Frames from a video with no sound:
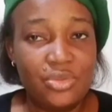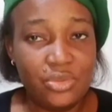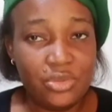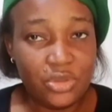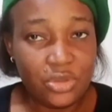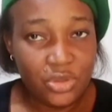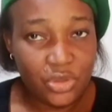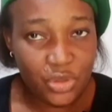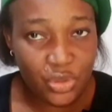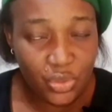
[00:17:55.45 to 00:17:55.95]

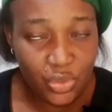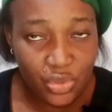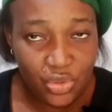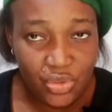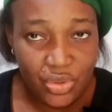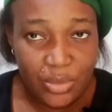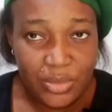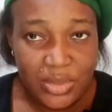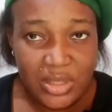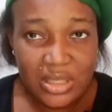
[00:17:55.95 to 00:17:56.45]
shoe
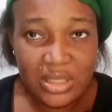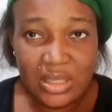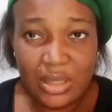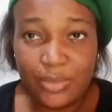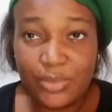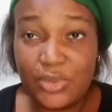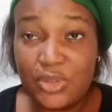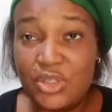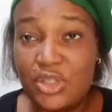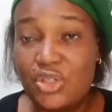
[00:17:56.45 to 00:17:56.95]
dreams
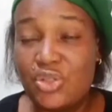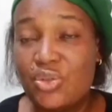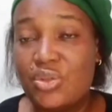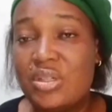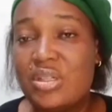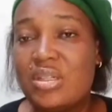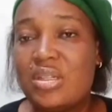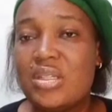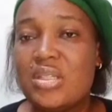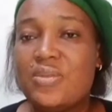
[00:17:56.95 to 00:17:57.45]
interpretation
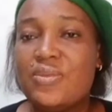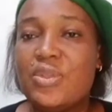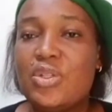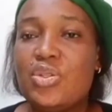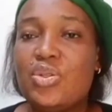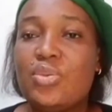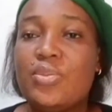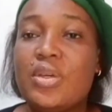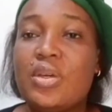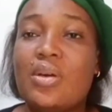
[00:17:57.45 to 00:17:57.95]
in this
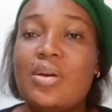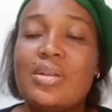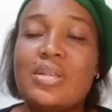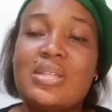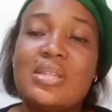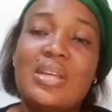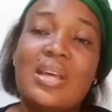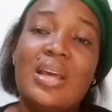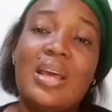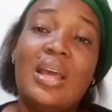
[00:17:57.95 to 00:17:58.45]
video,
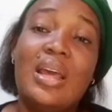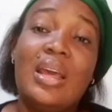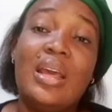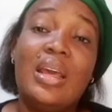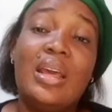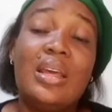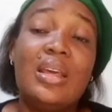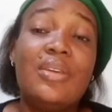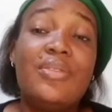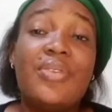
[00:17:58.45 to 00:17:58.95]
because
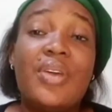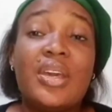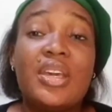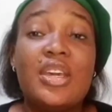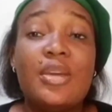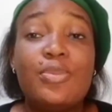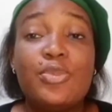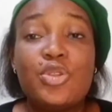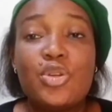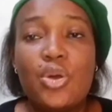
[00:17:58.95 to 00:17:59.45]
if I
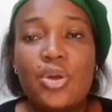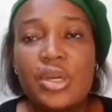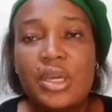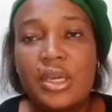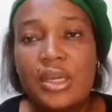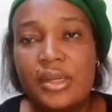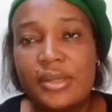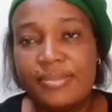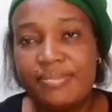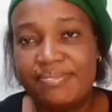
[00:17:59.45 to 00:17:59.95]
keep
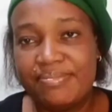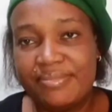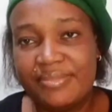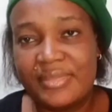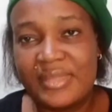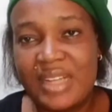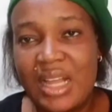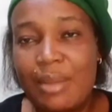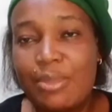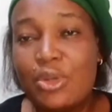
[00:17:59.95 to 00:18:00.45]
talking,
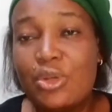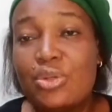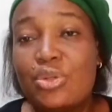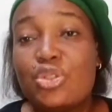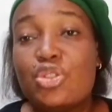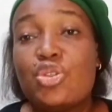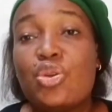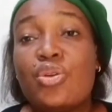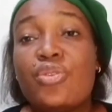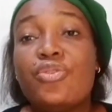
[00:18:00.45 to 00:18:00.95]
I'm going to
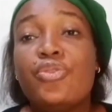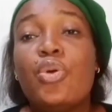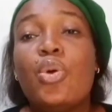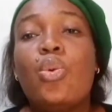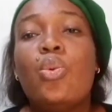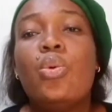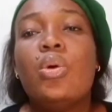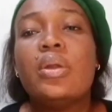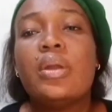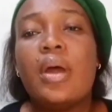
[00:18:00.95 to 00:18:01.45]
talk for
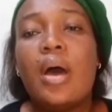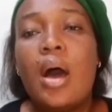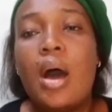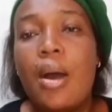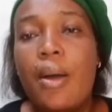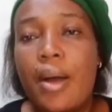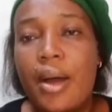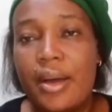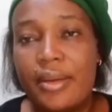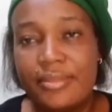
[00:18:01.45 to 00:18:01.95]
1
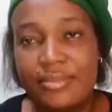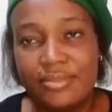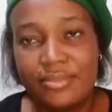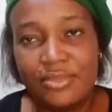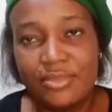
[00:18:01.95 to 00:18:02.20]
hour.